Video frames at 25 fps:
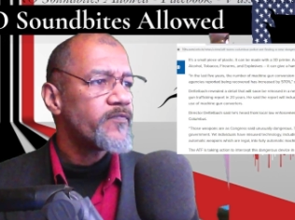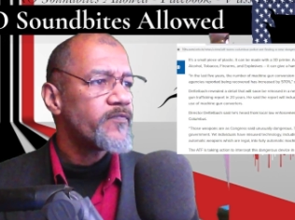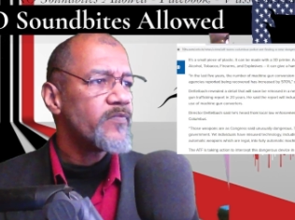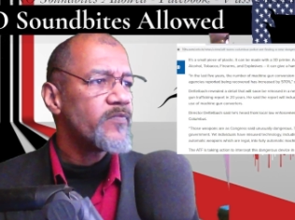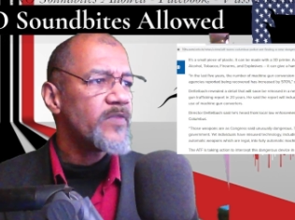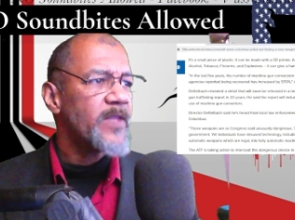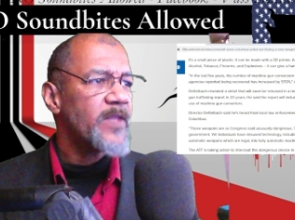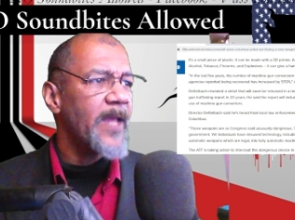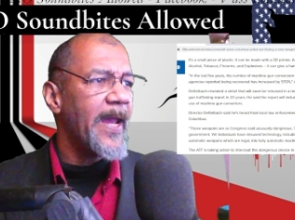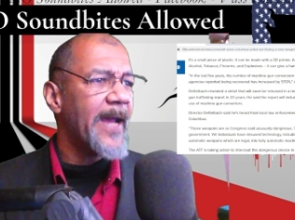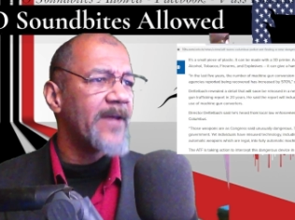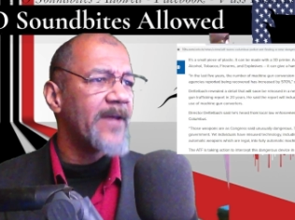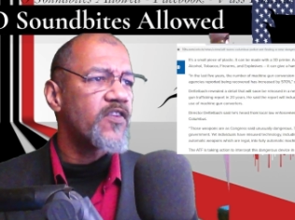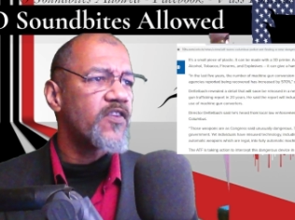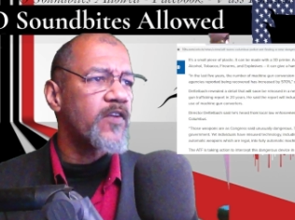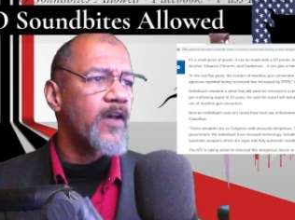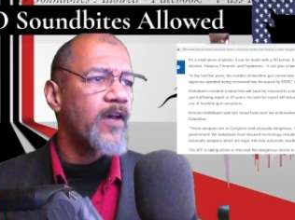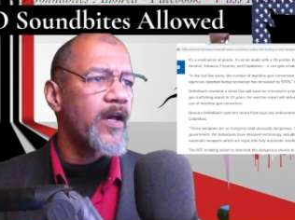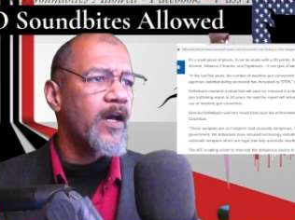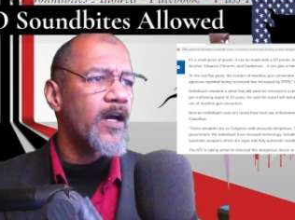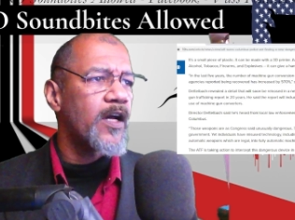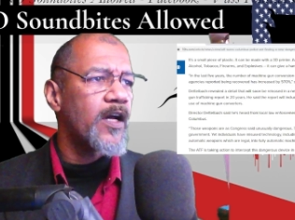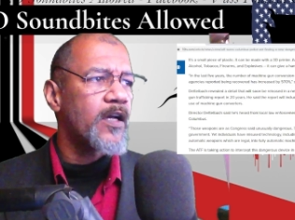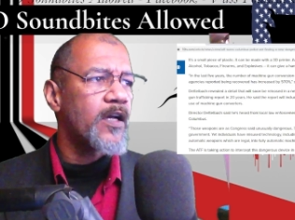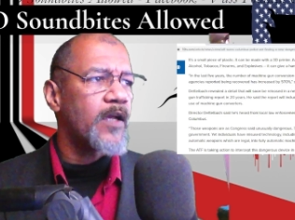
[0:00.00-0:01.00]
as
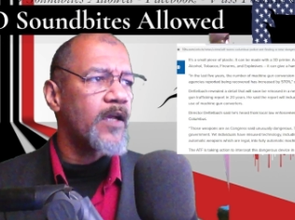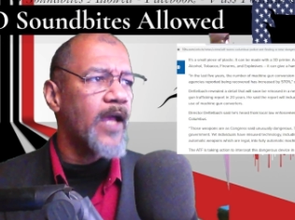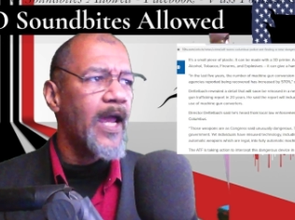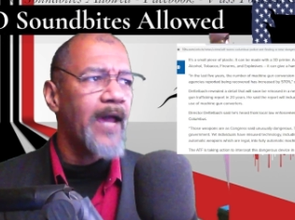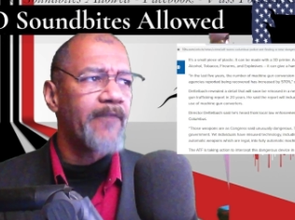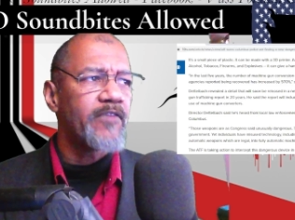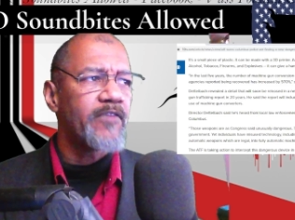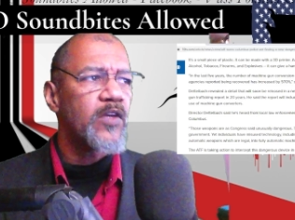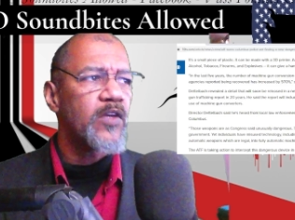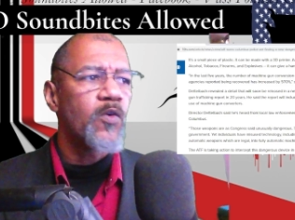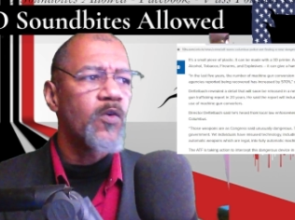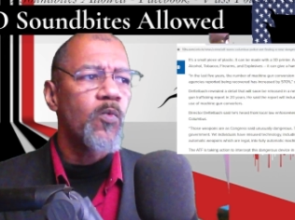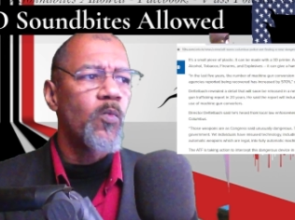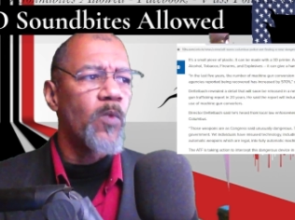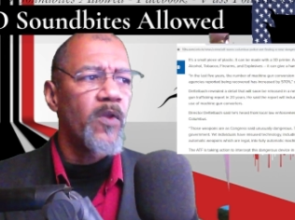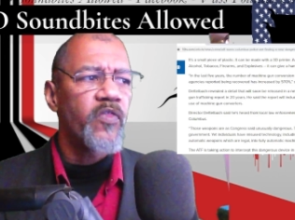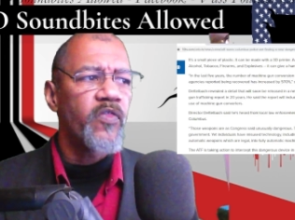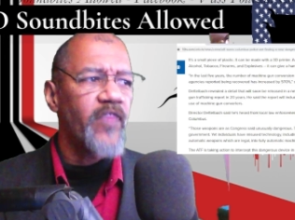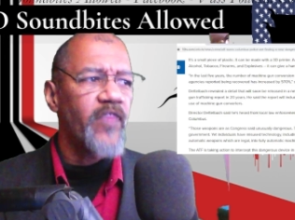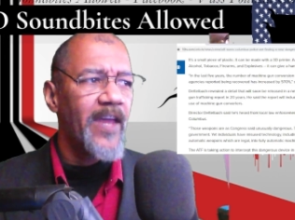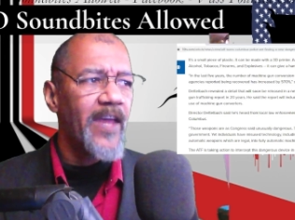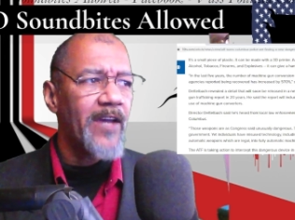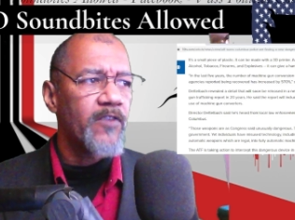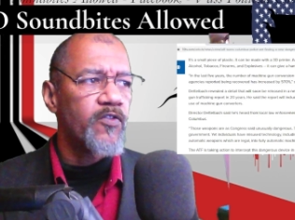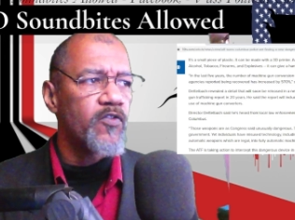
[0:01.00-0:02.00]
uh, having
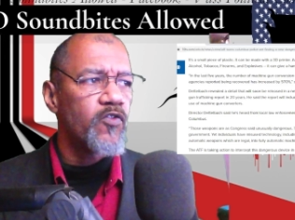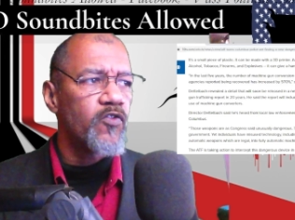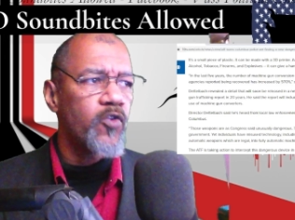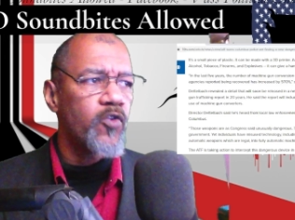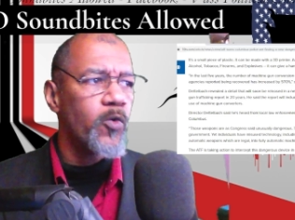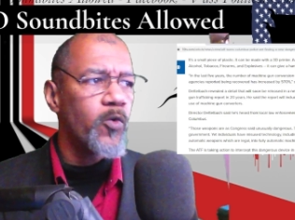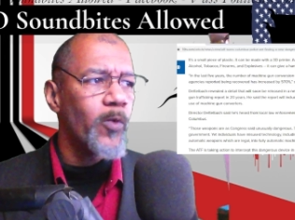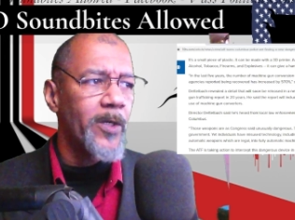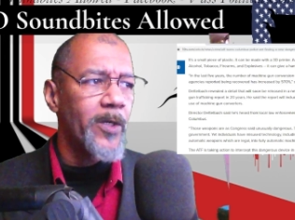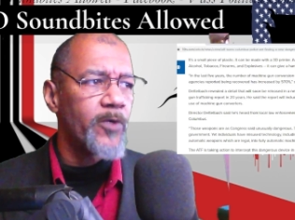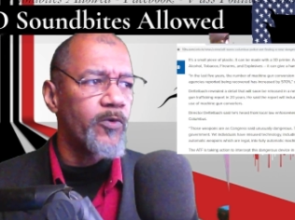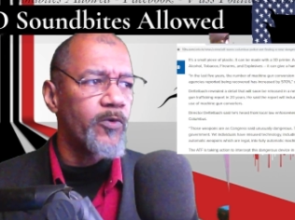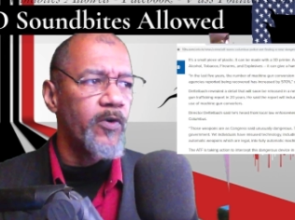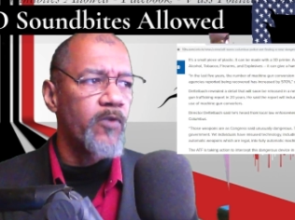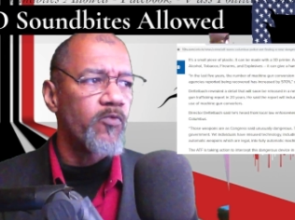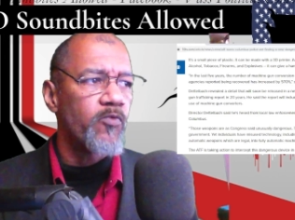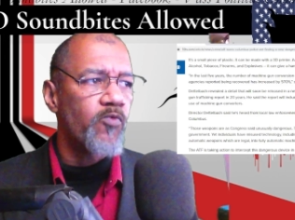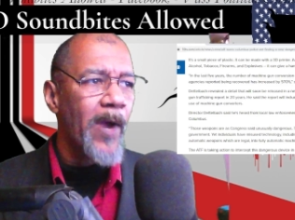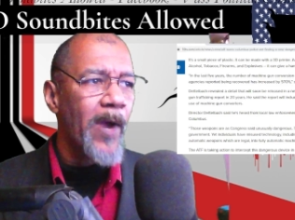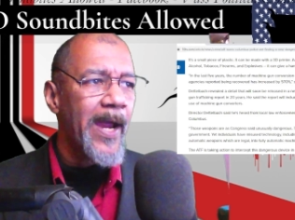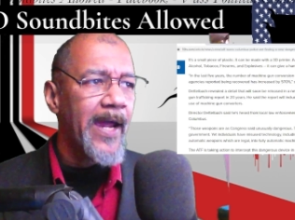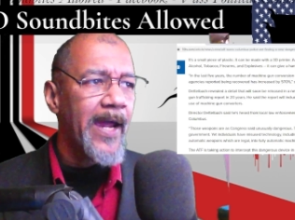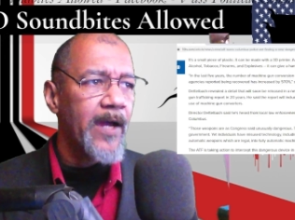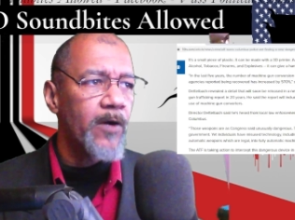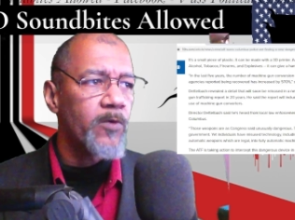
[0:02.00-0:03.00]
1,200
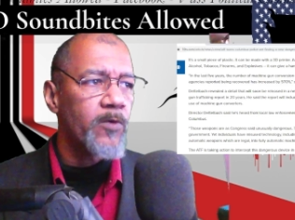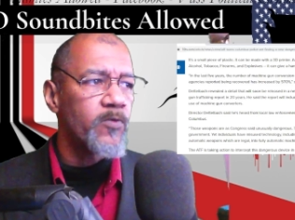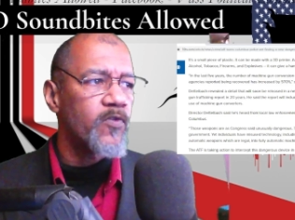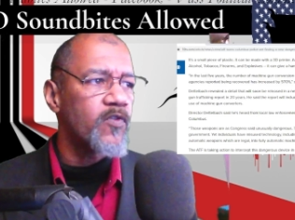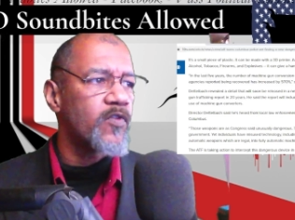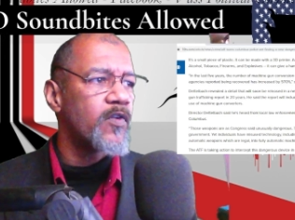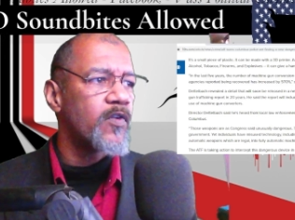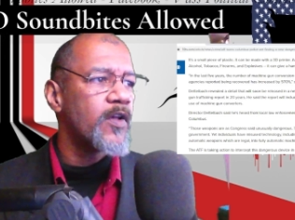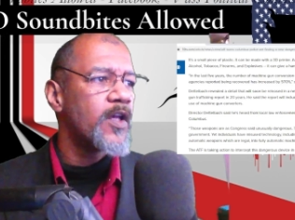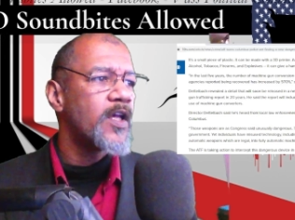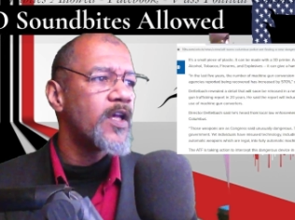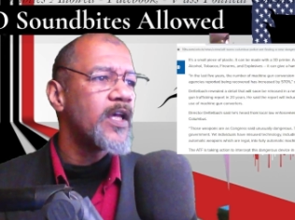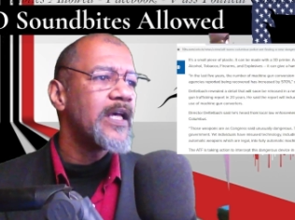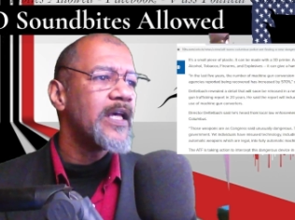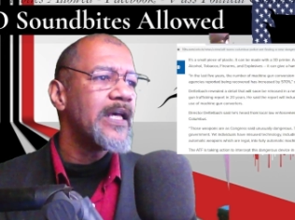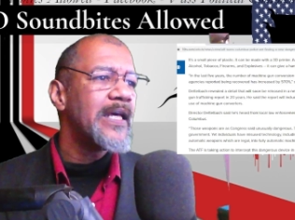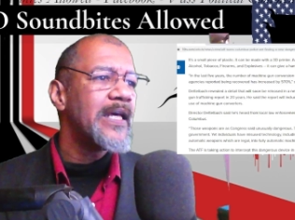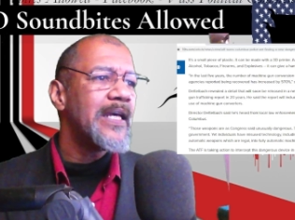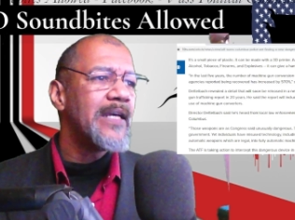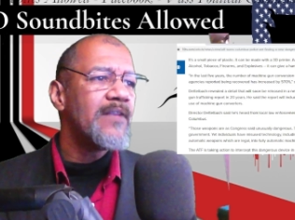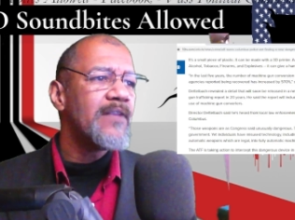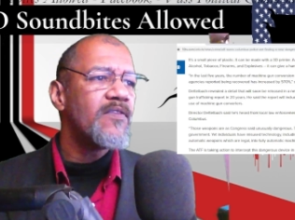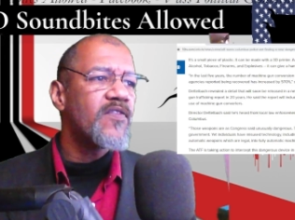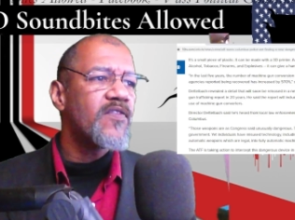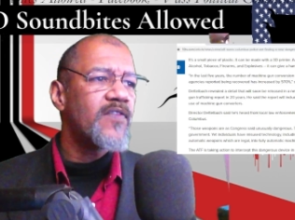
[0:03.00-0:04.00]
rounds,
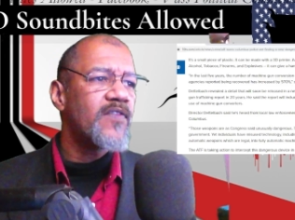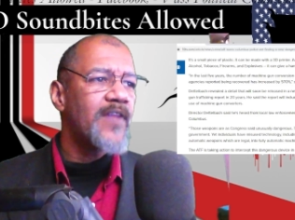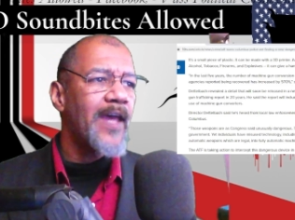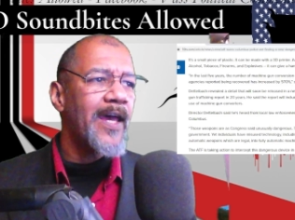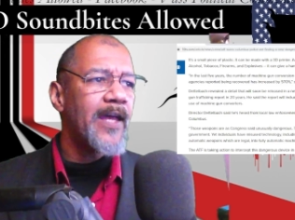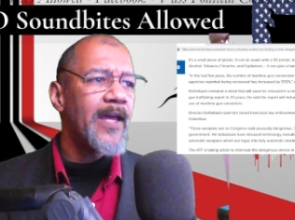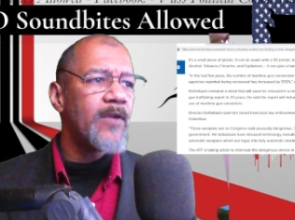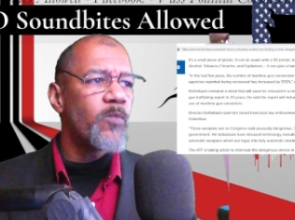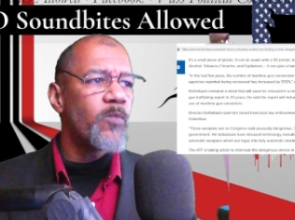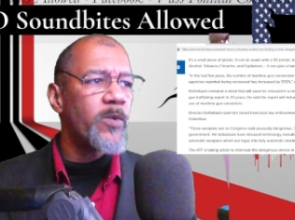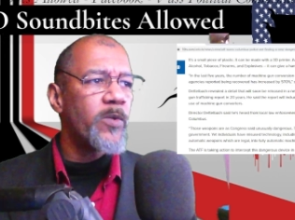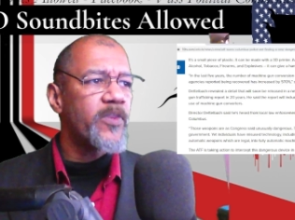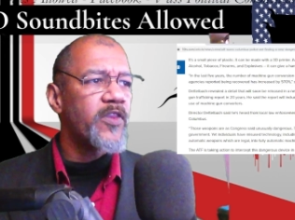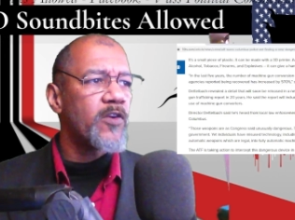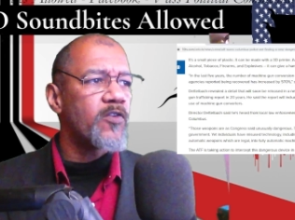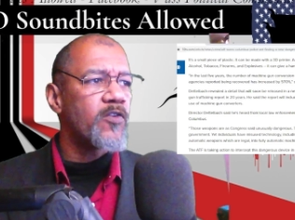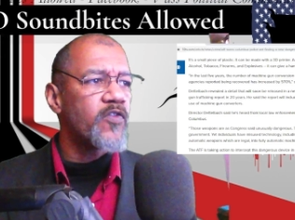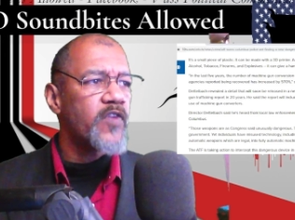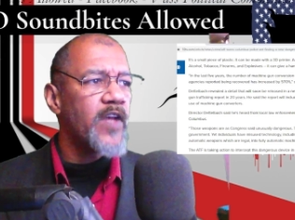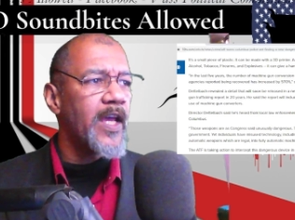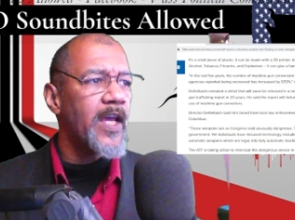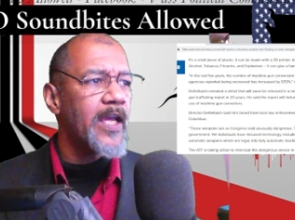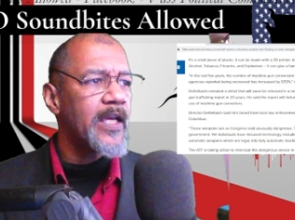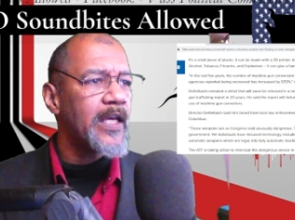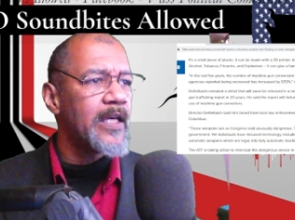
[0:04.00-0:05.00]
instead, what they're
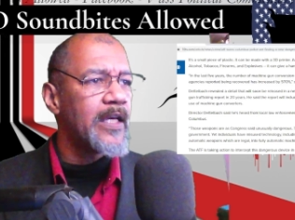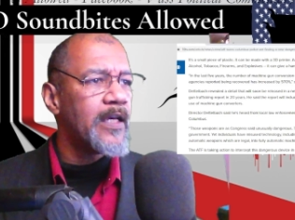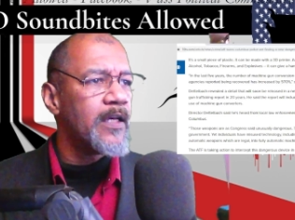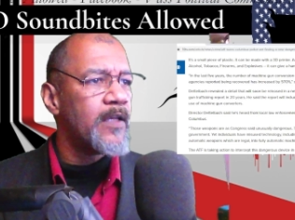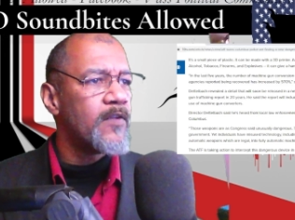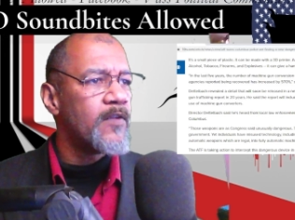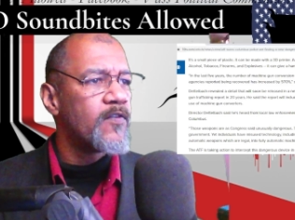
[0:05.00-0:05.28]
saying is